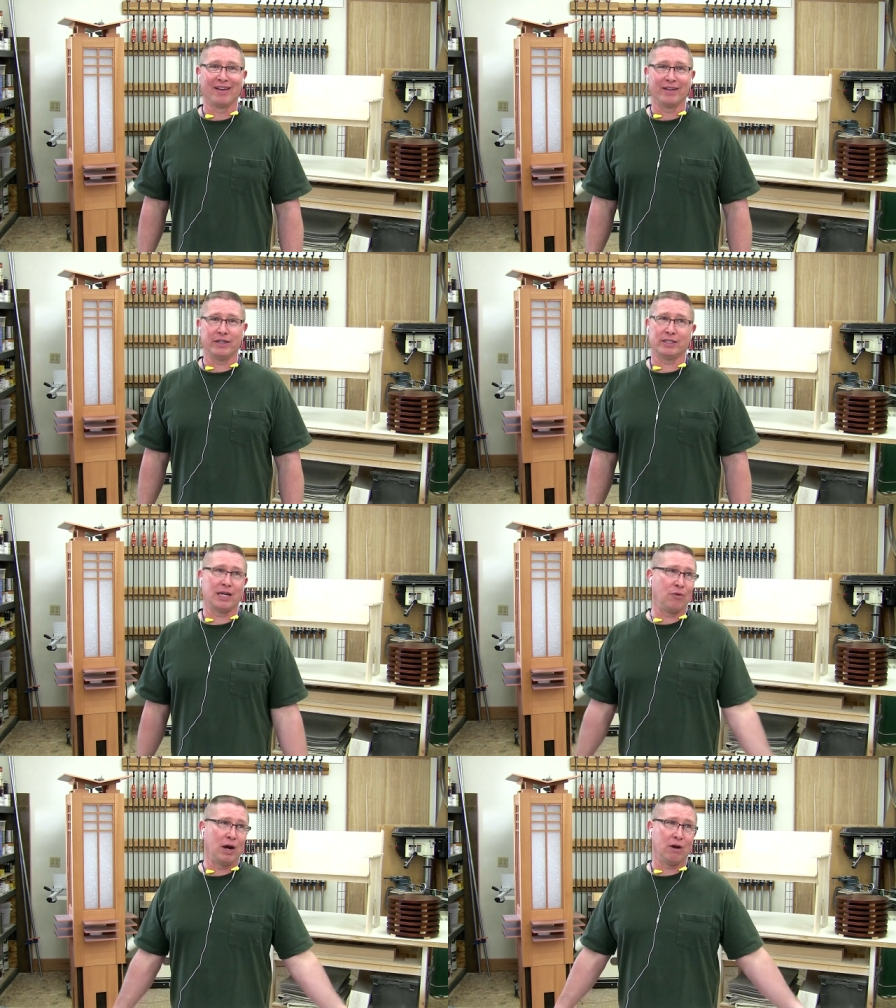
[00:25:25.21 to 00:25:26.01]
And you
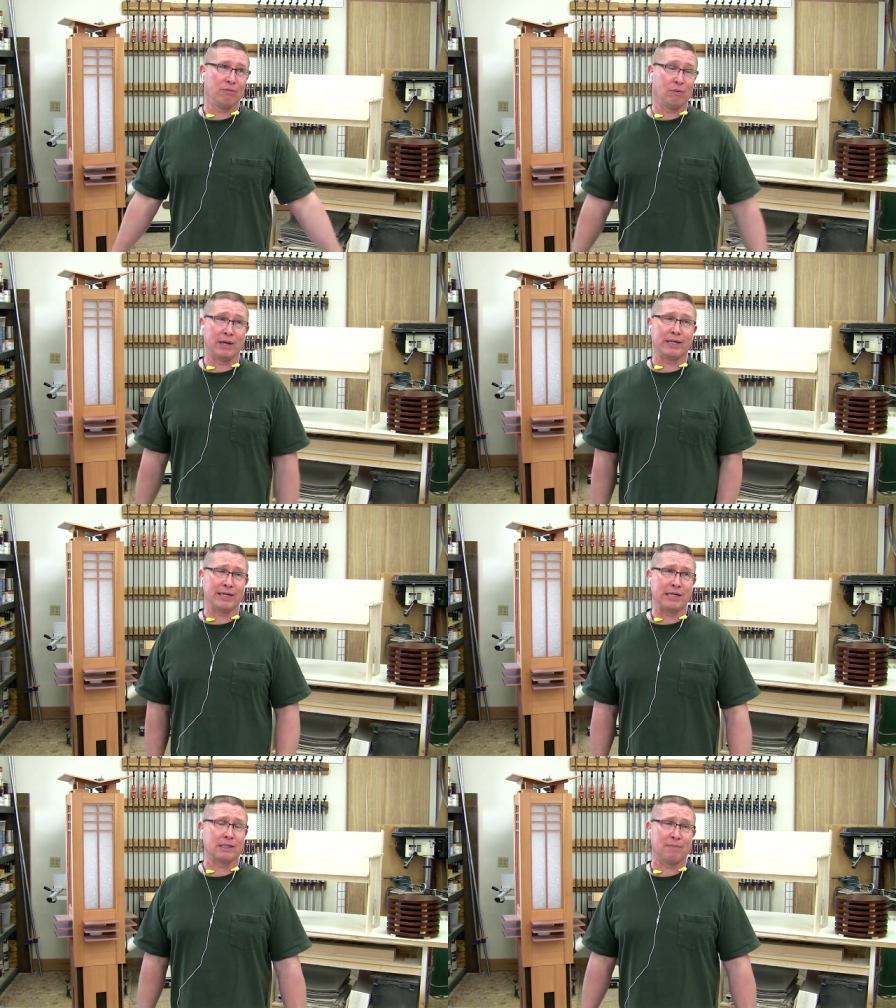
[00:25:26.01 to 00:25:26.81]
say, well, we can
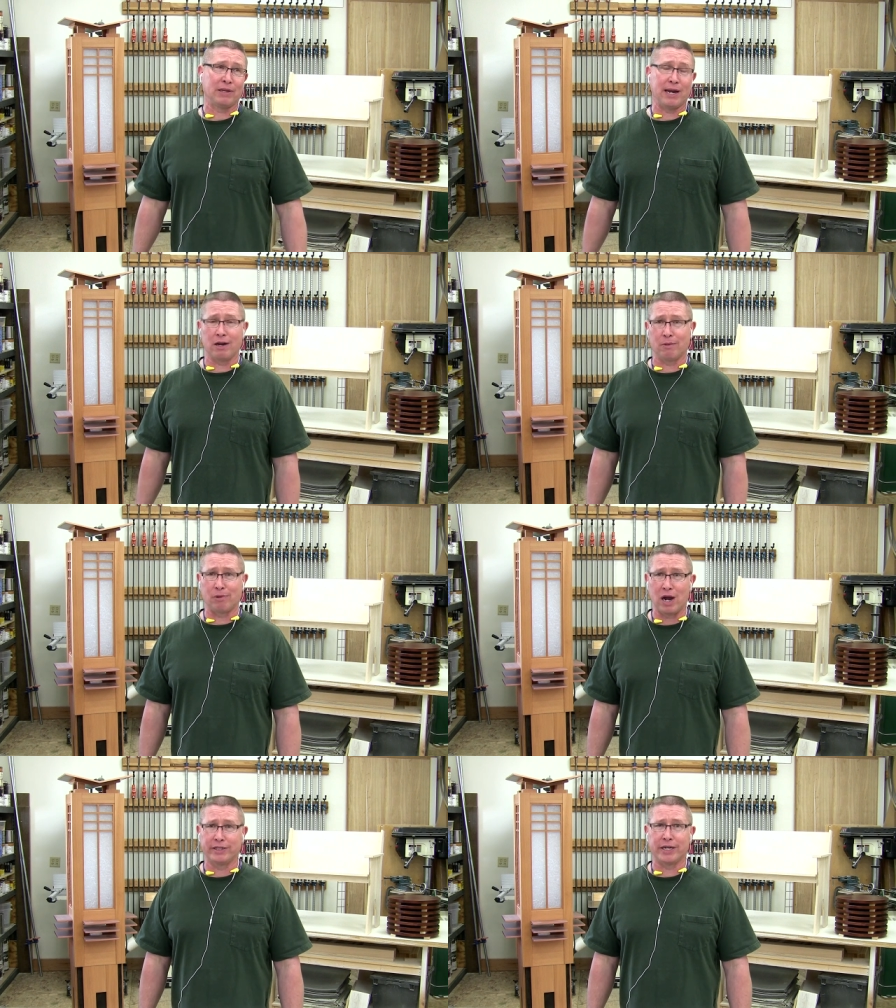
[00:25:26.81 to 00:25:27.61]
take something out of the
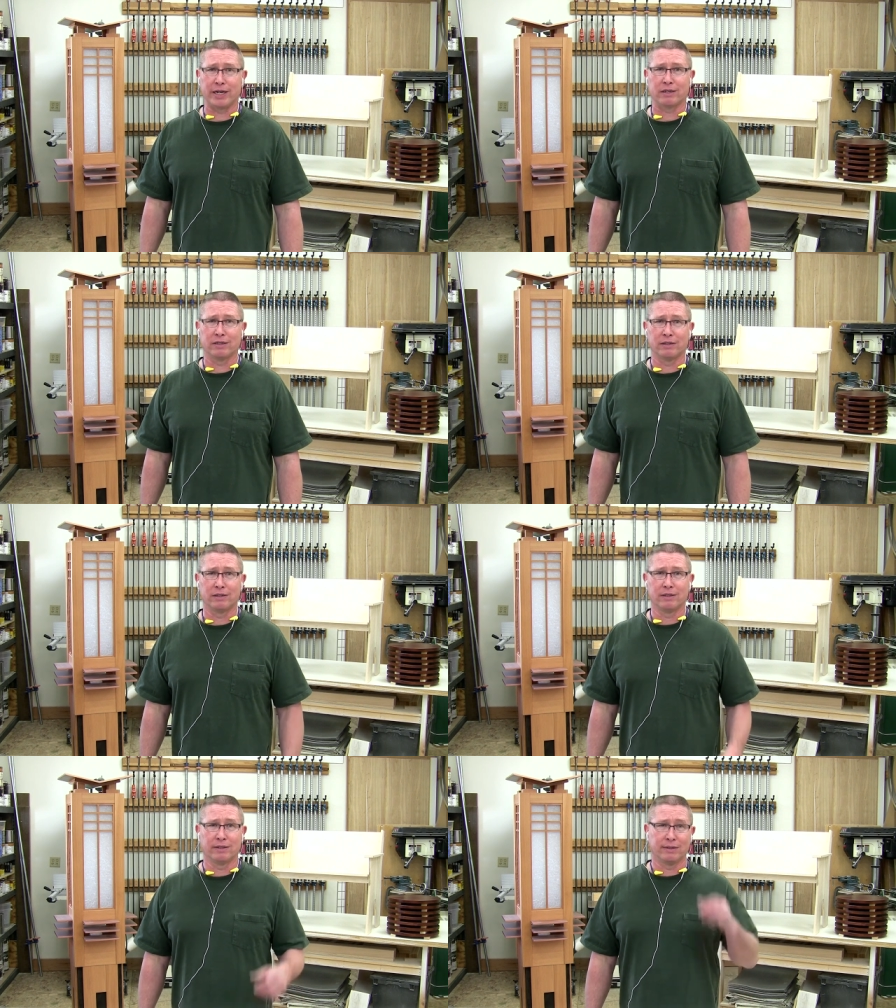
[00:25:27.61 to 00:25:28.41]
project,
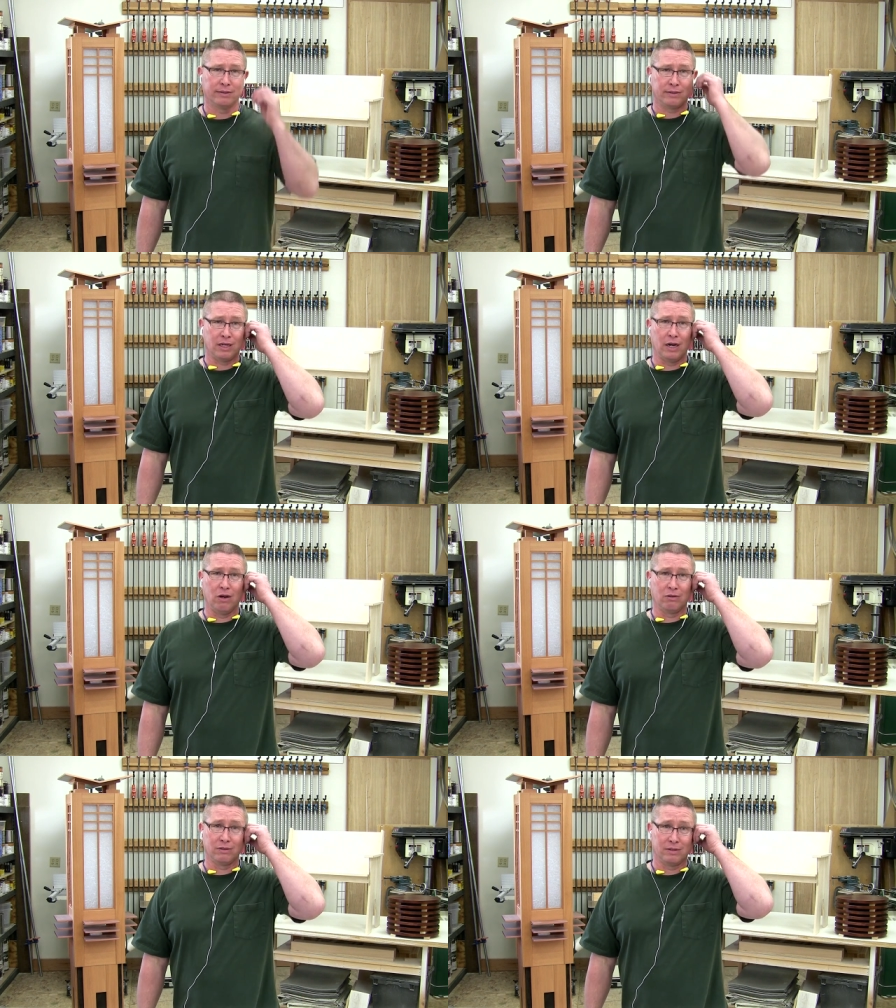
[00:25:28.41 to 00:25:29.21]
you
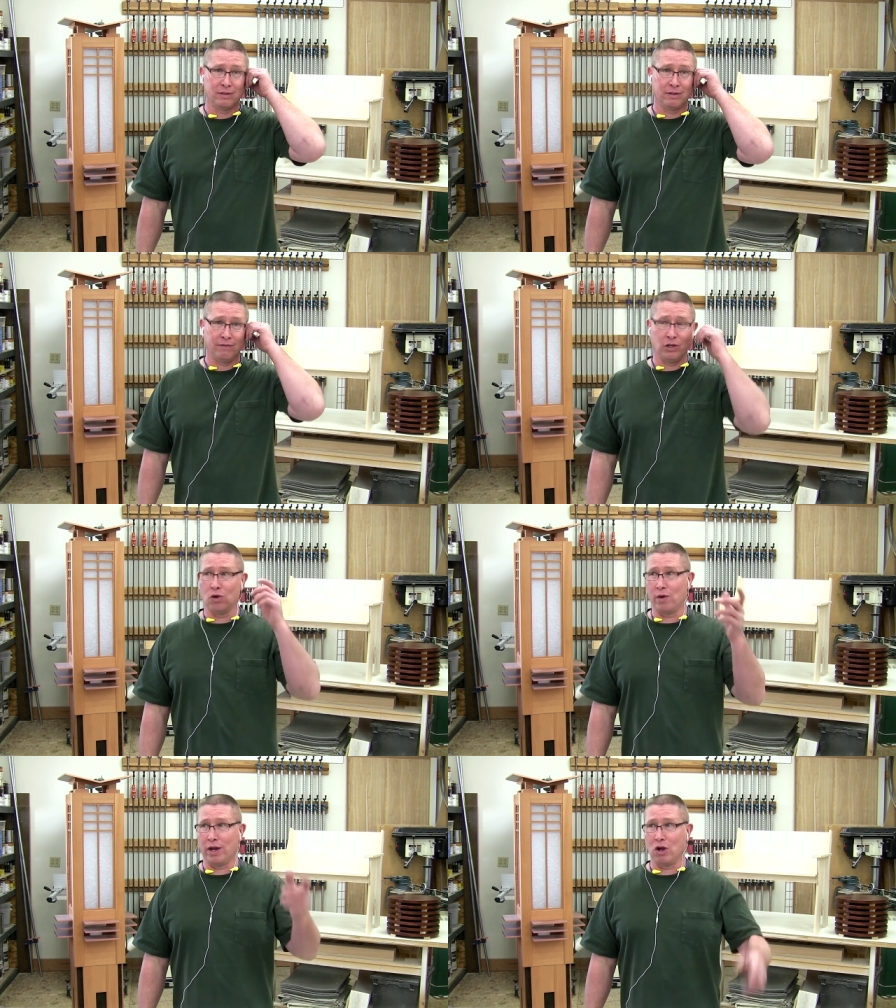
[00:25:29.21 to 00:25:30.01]
know, you
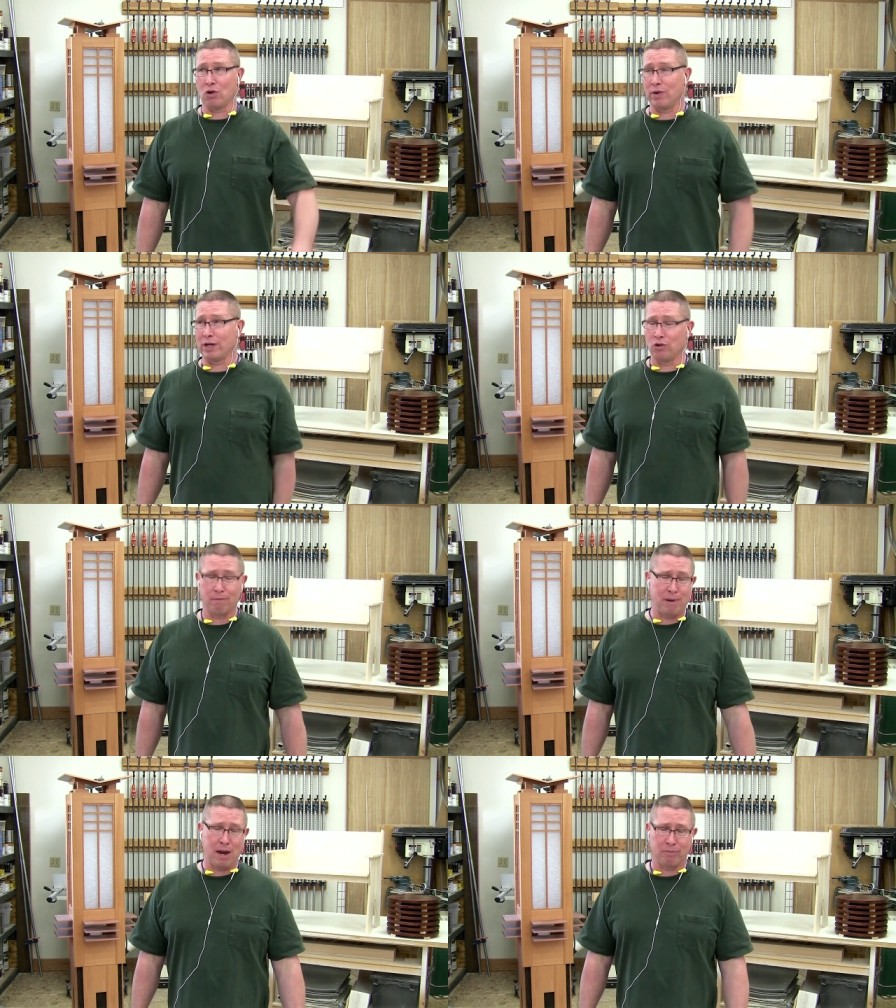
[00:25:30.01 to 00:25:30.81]
don't want oak? We can do it
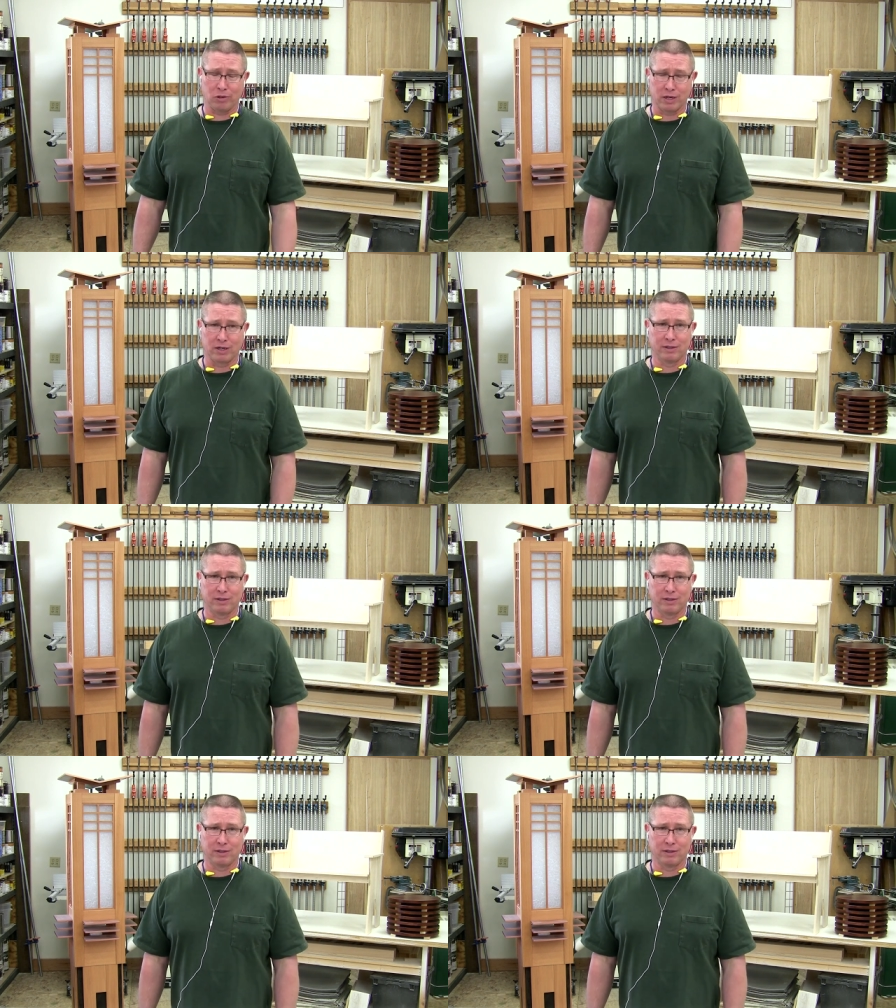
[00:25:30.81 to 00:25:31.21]
in poplar.